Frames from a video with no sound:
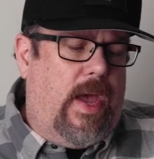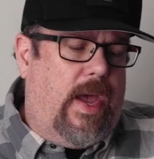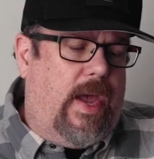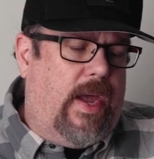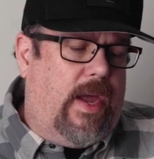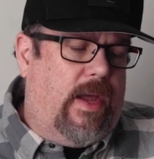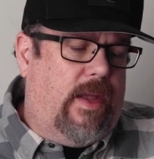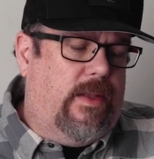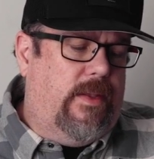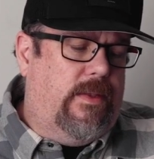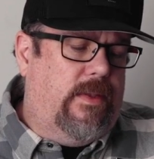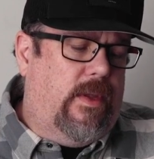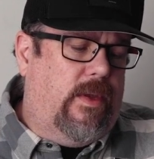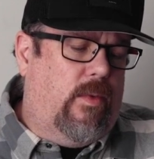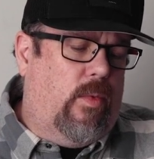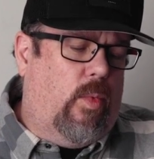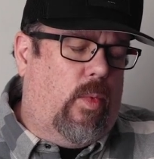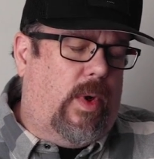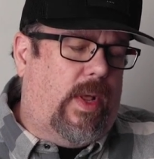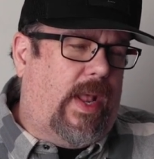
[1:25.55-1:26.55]
And
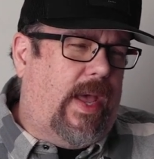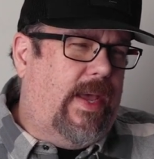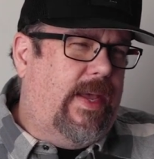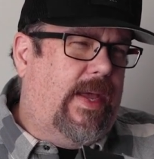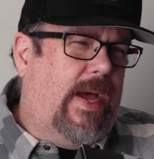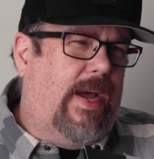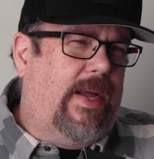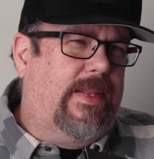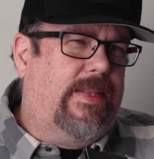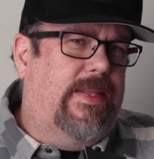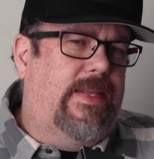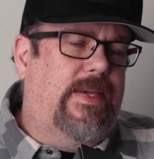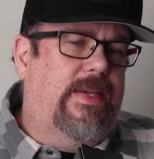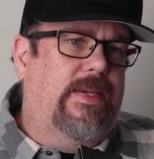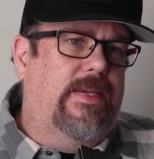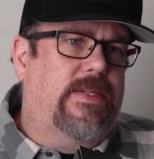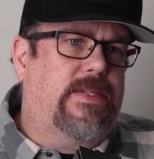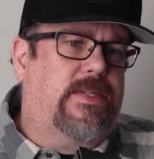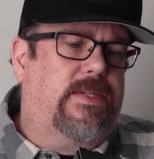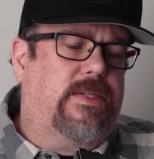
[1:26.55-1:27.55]
when I got
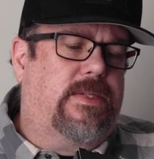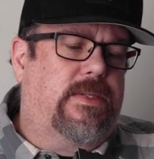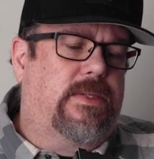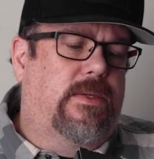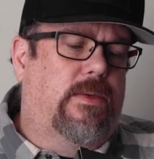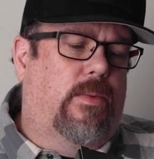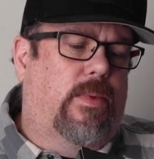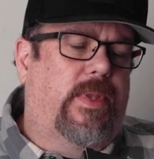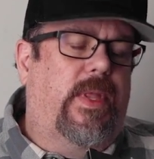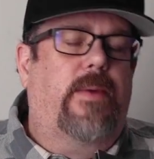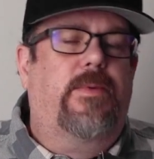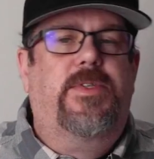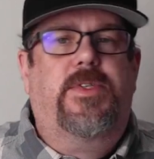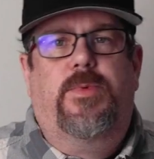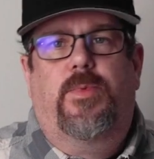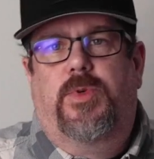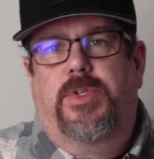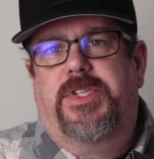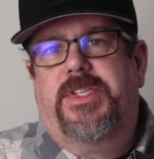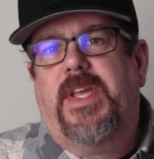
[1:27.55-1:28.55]
these, when they
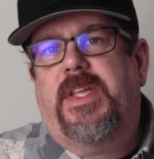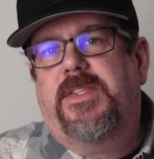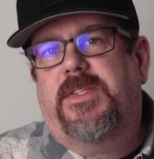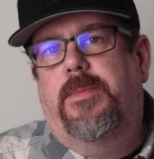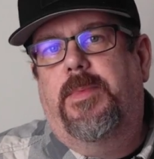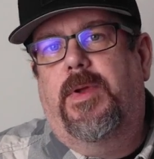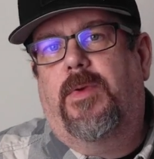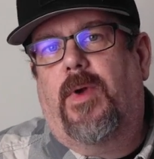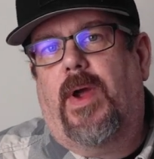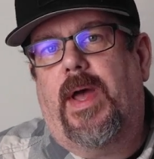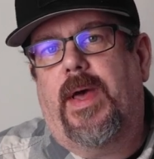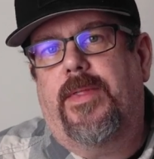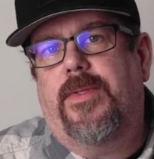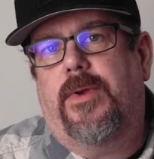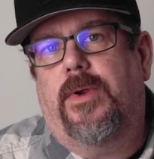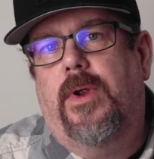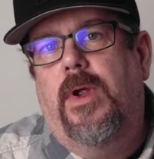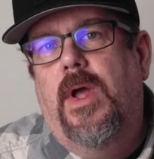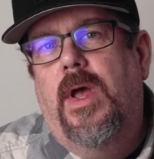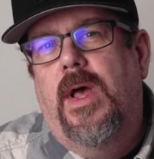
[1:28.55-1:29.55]
were sent to me
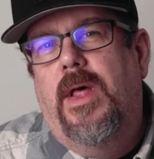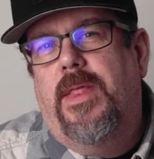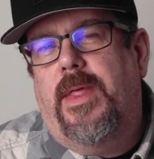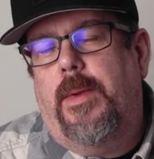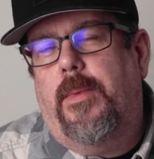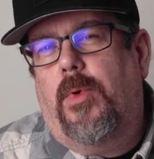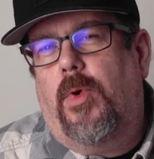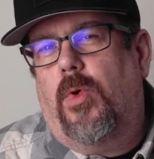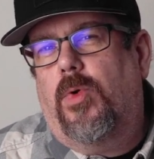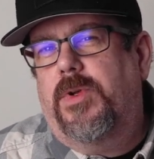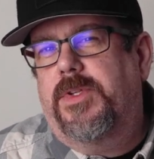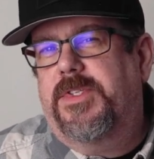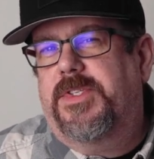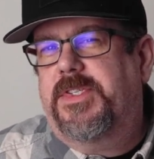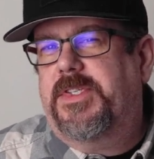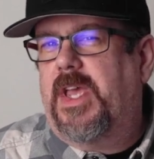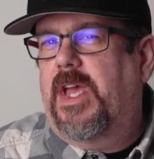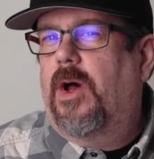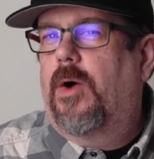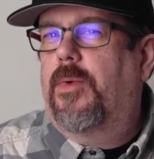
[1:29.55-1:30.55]
rather, they were on
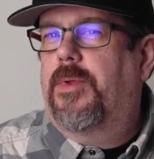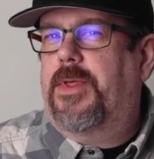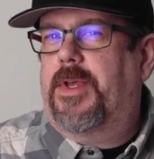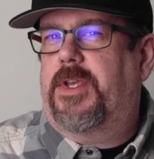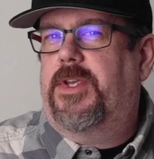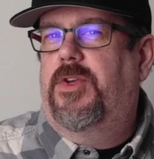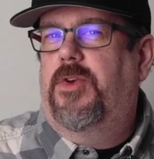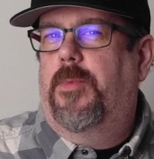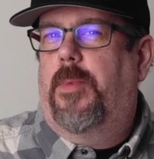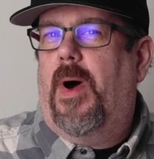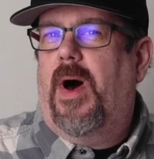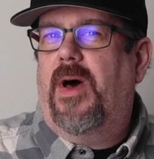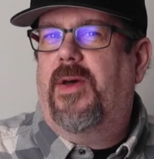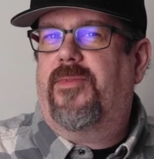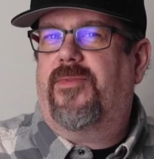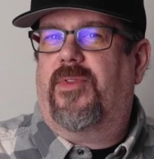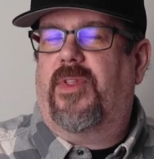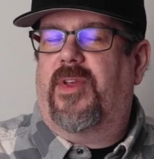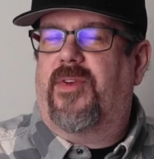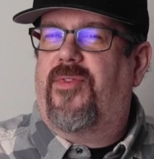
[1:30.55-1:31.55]
sale with a coupon
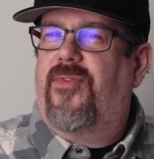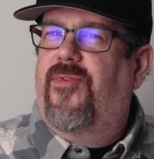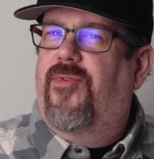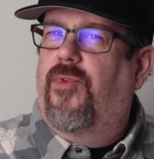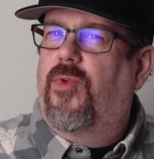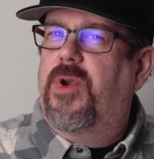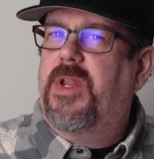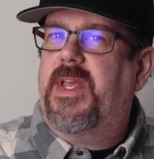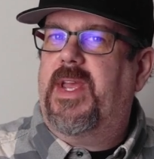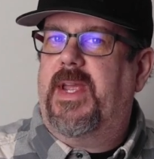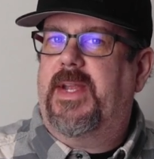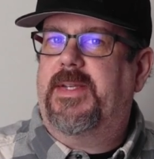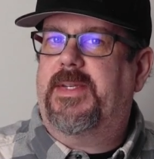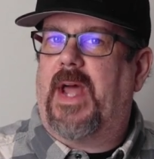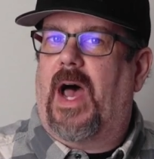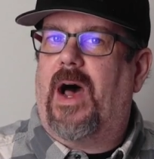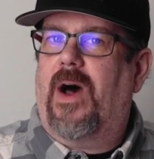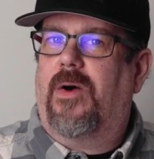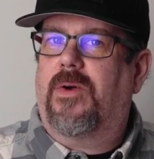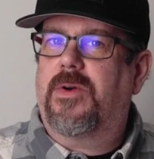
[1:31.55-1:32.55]
for like
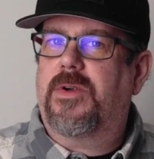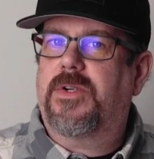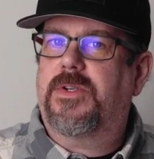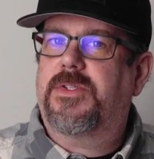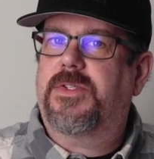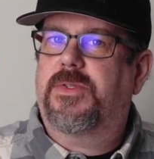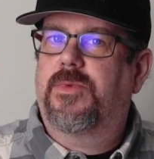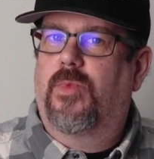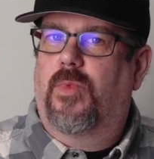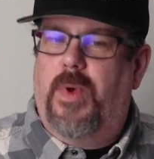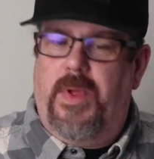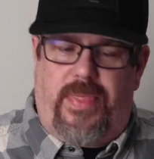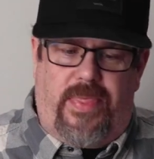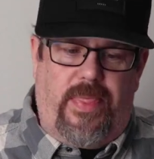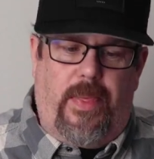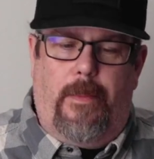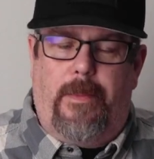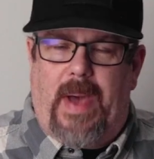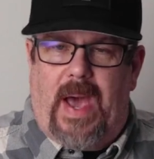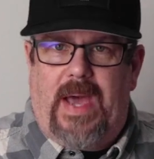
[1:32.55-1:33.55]
$48 with
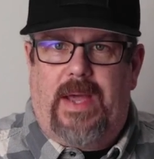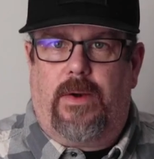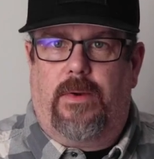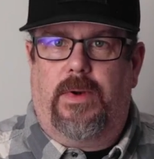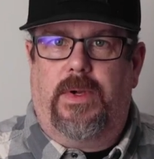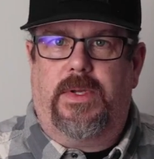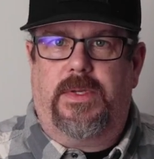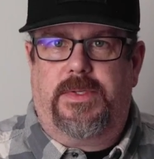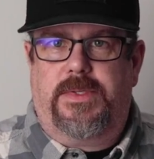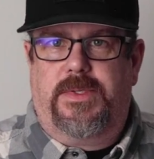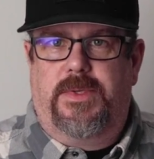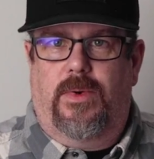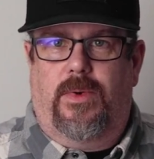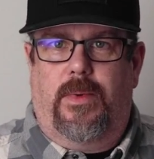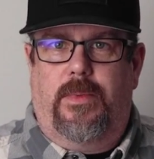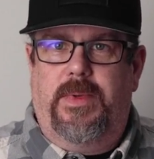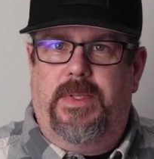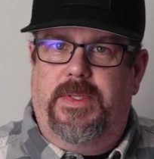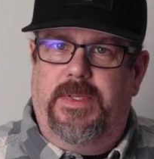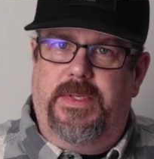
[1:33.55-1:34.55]
the batteries. So,
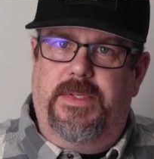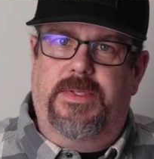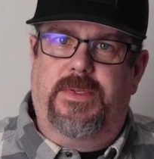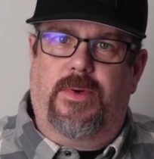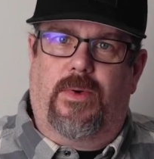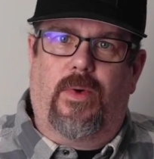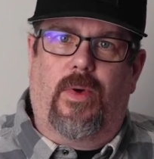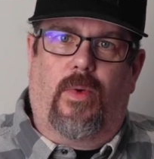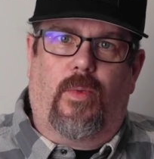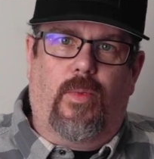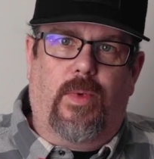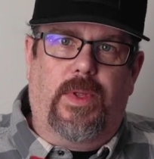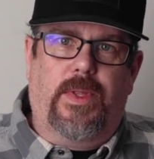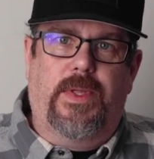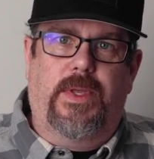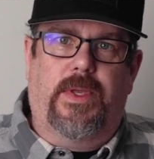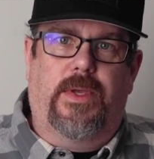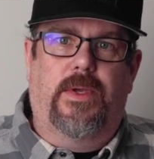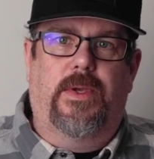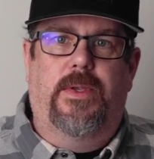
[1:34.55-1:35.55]
I mean, these are a
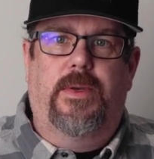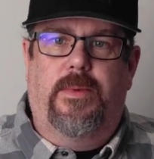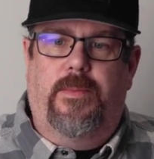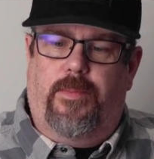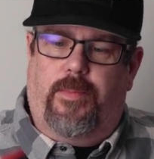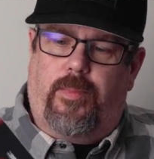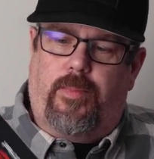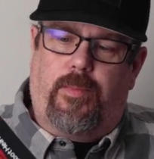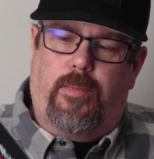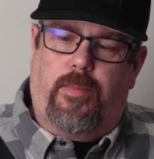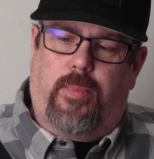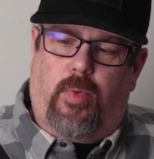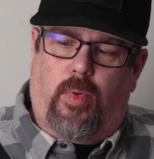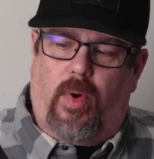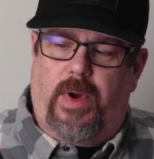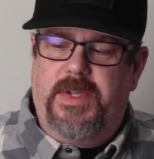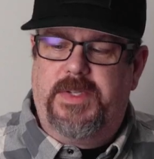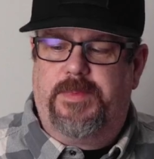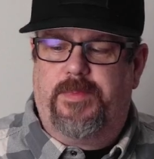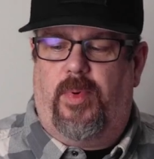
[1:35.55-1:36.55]
really good
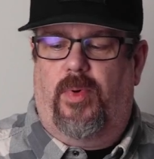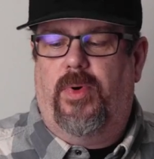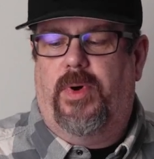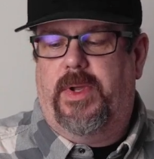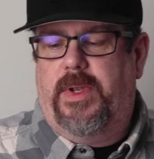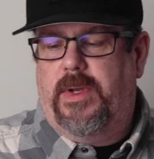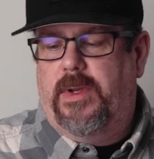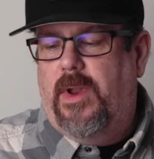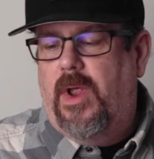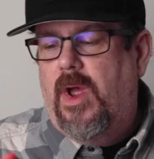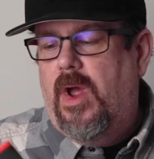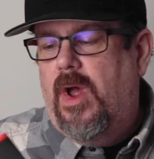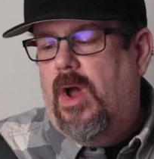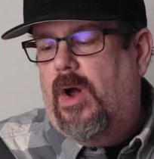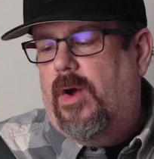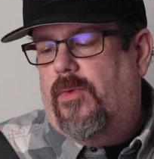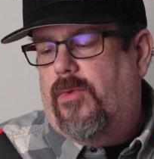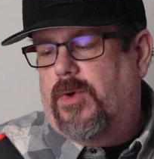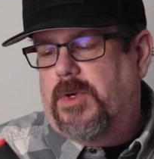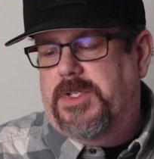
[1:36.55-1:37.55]
price point
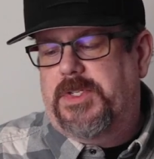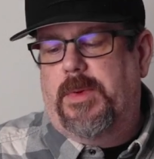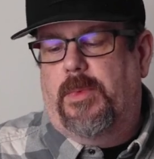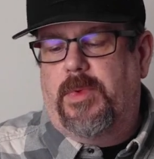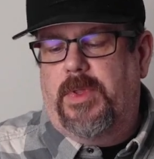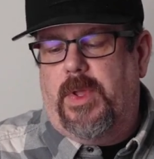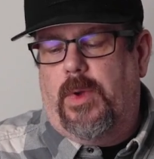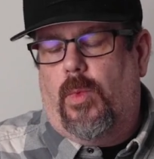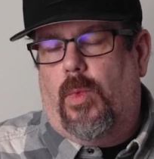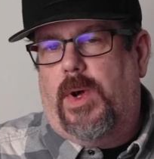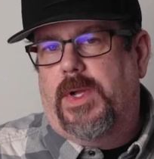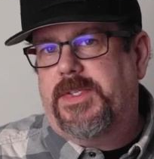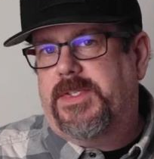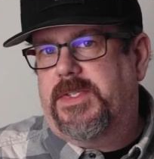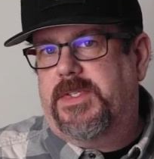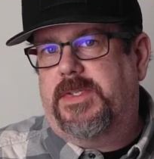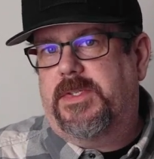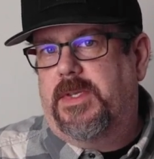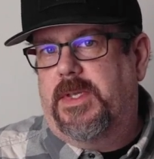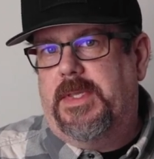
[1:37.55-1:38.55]
for someone that
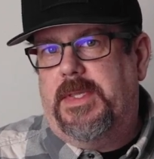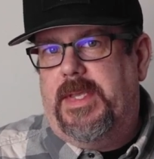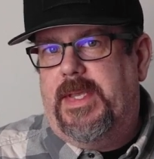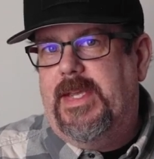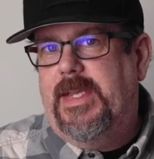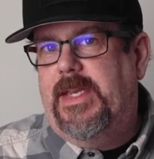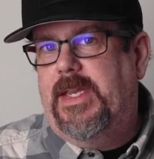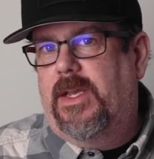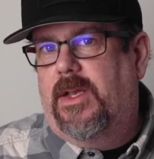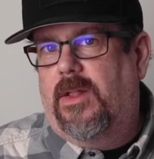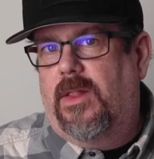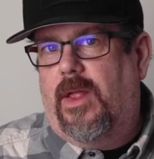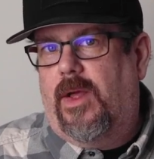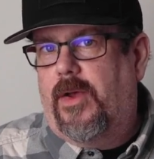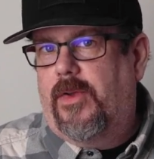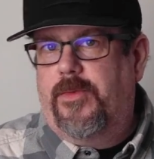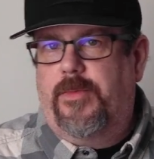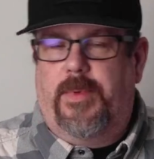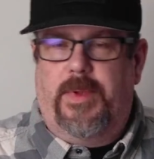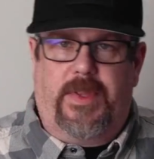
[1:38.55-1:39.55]
wants heated
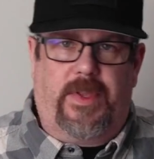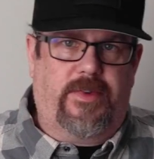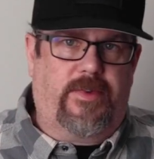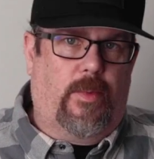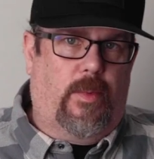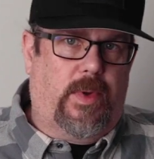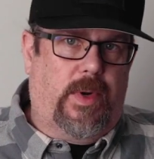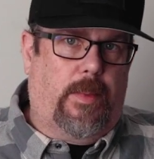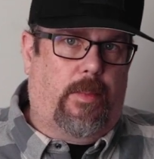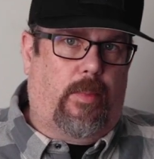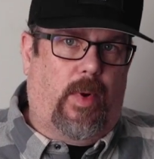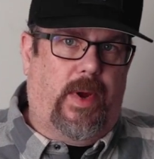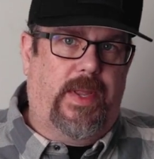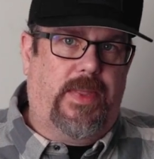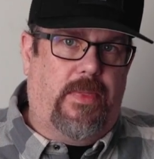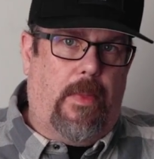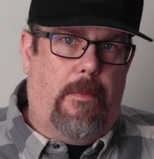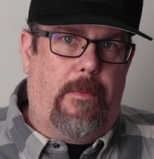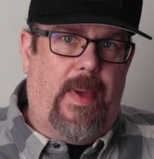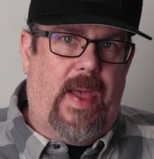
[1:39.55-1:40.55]
gloves but doesn't want to
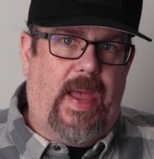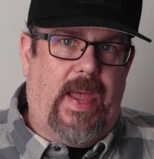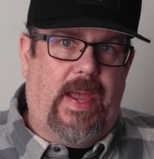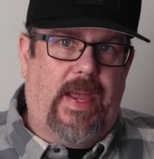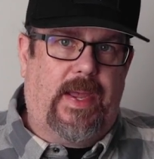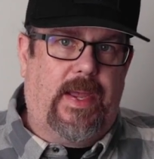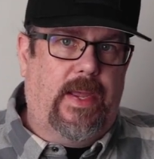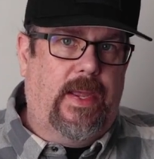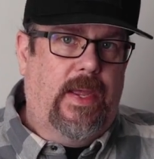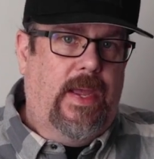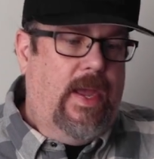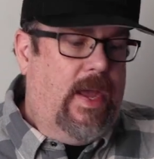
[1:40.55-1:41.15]
break the bank.